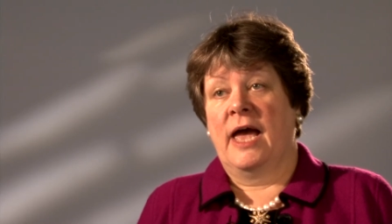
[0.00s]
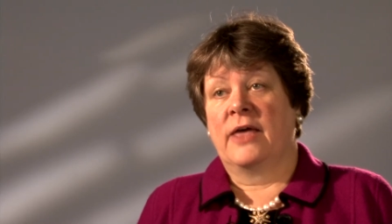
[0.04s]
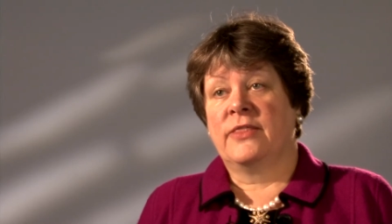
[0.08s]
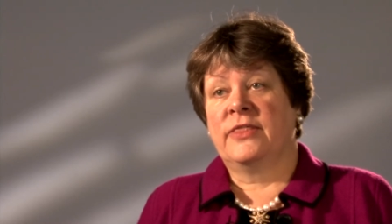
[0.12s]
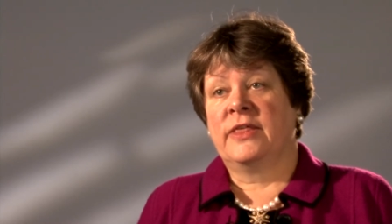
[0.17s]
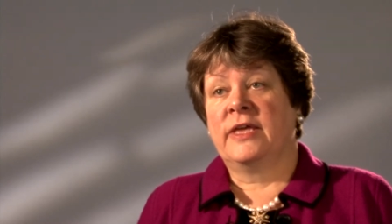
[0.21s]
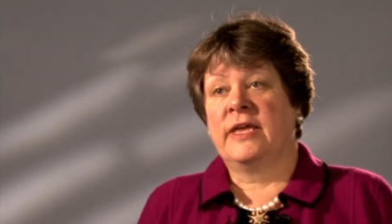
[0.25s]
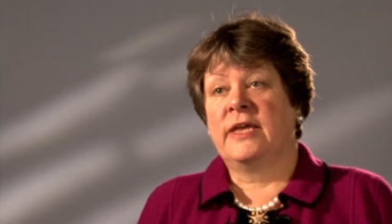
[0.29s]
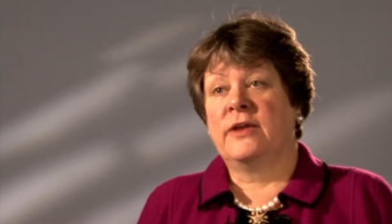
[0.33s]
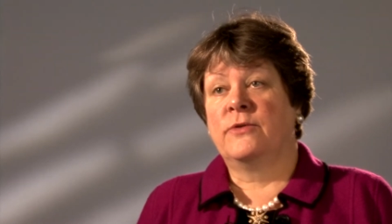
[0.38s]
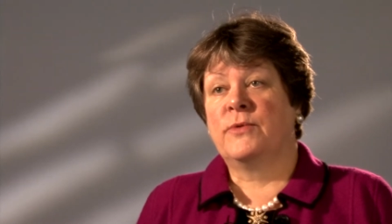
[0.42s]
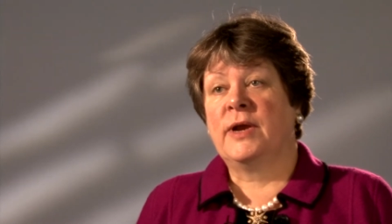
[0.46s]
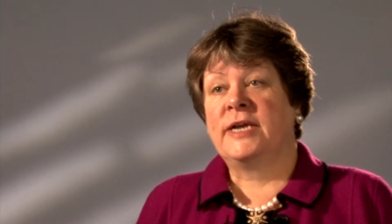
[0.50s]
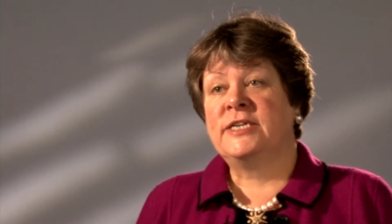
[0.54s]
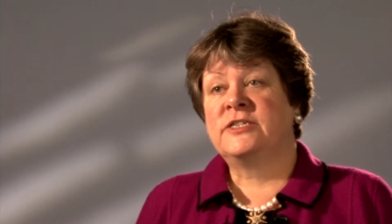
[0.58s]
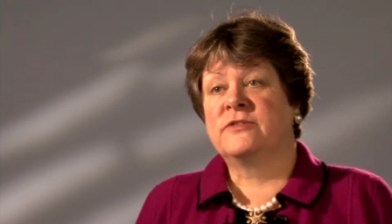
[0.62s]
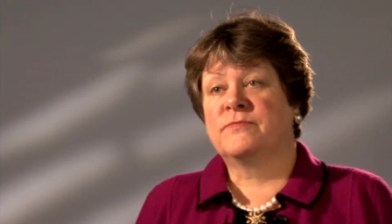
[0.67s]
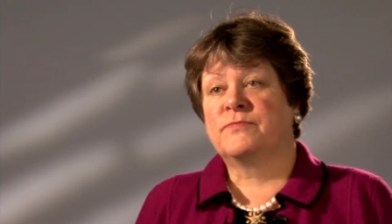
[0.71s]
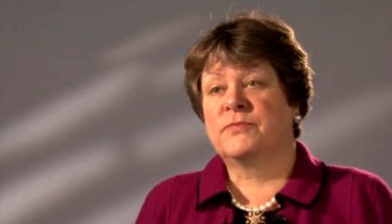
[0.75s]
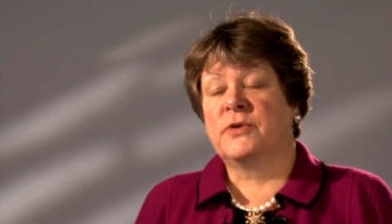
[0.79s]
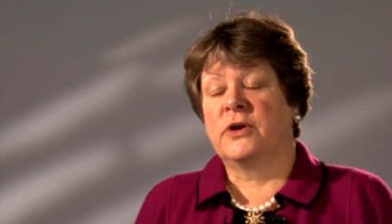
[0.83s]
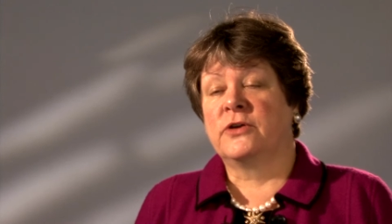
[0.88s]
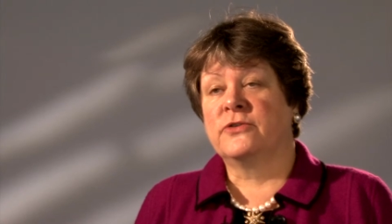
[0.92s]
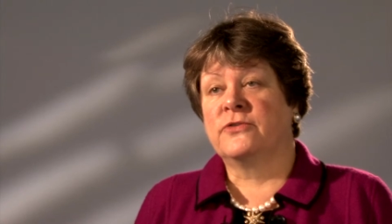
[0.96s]
the rate
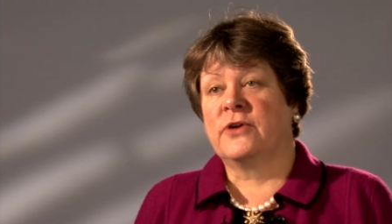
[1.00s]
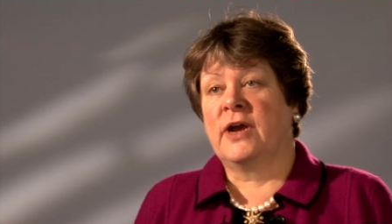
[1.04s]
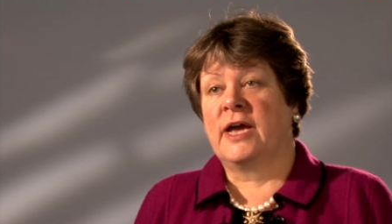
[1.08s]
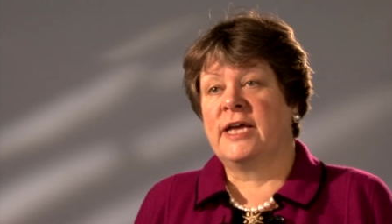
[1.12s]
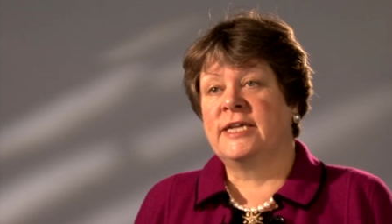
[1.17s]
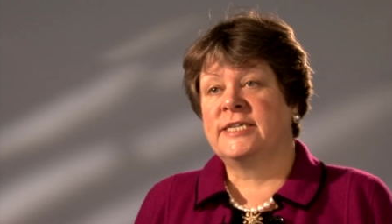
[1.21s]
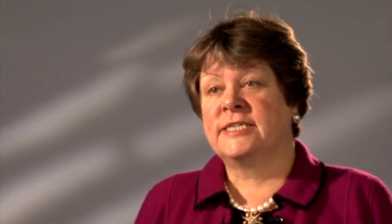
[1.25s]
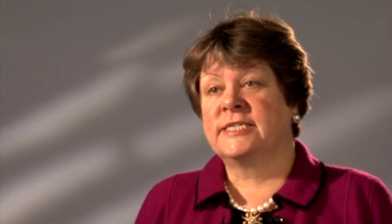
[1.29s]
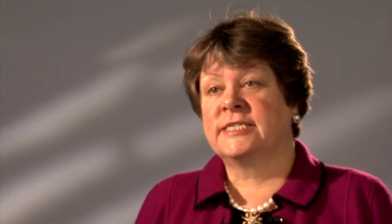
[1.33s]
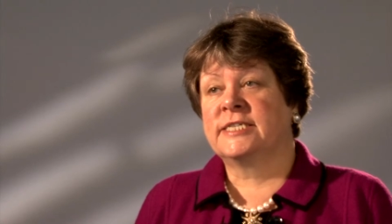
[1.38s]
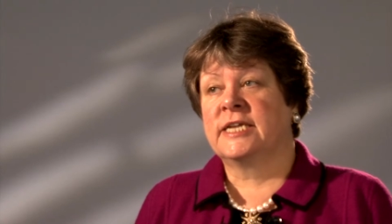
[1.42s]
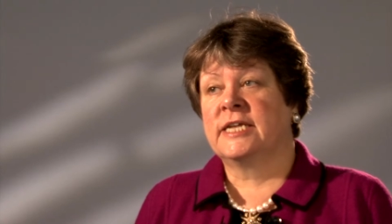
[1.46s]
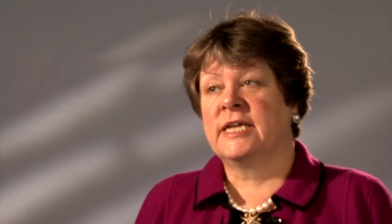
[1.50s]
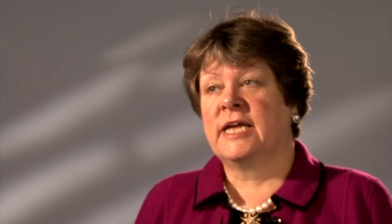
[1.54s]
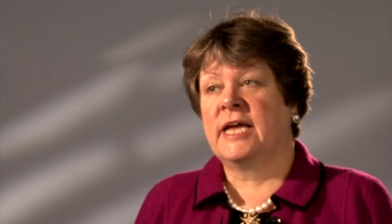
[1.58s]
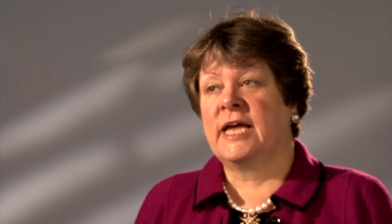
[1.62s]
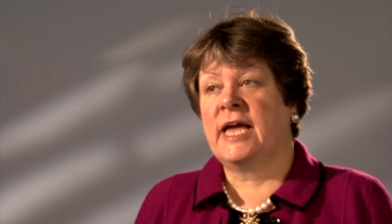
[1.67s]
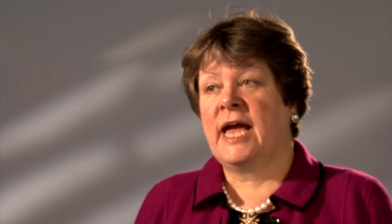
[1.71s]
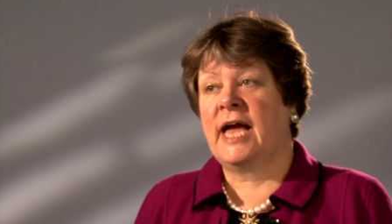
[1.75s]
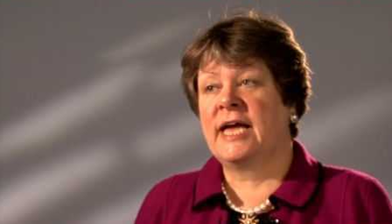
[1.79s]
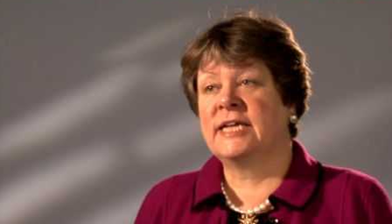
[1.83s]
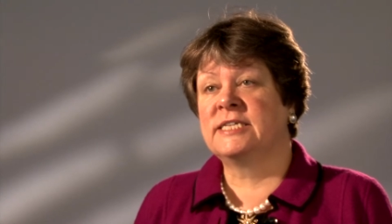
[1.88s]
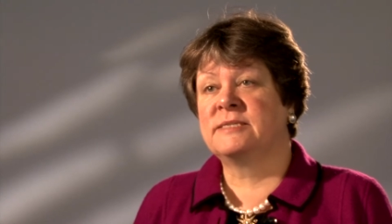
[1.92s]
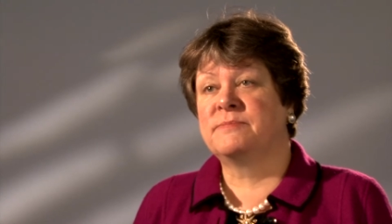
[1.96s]
of progress
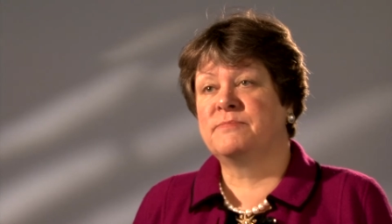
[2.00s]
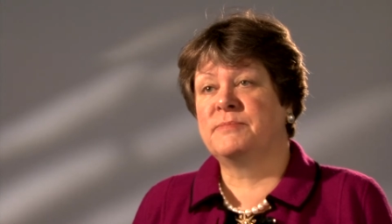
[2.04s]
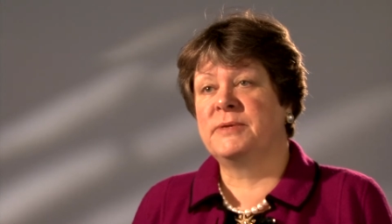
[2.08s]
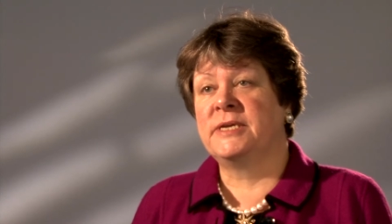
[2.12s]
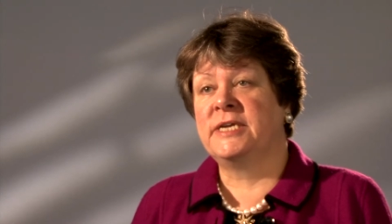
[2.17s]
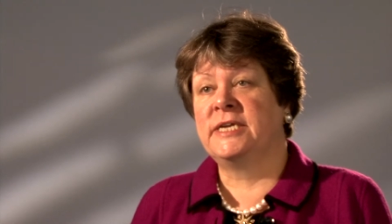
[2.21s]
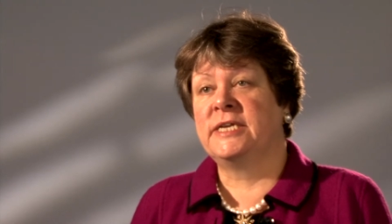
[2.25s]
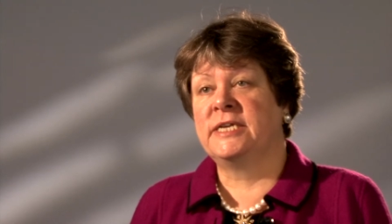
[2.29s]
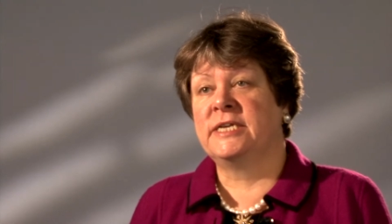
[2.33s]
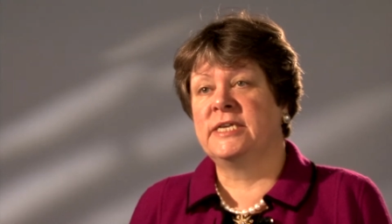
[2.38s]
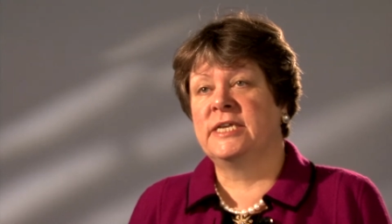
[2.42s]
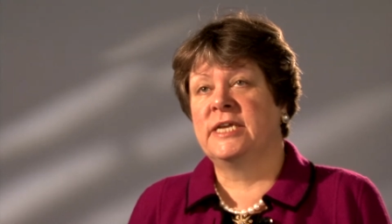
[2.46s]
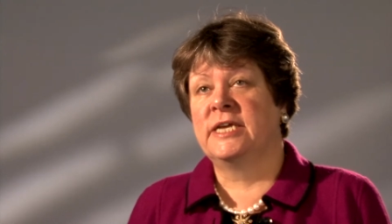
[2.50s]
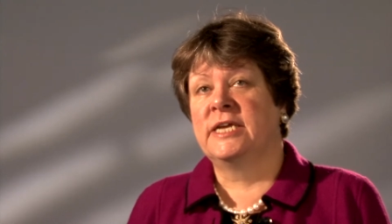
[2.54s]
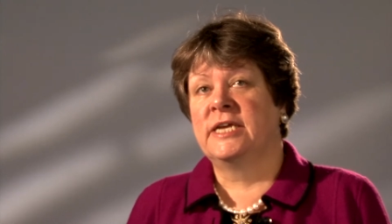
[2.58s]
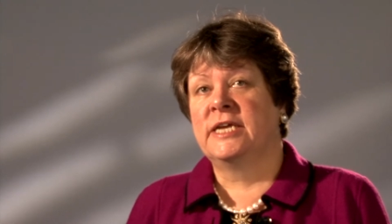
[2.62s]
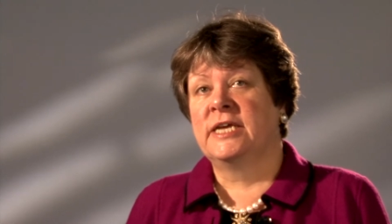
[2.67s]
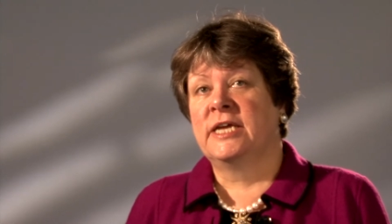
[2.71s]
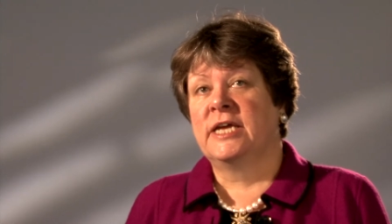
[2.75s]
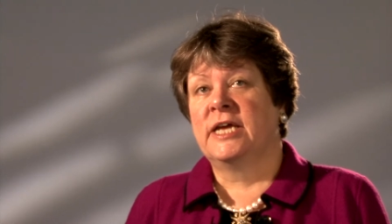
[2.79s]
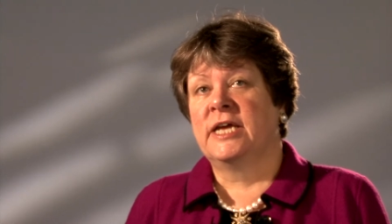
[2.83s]
has been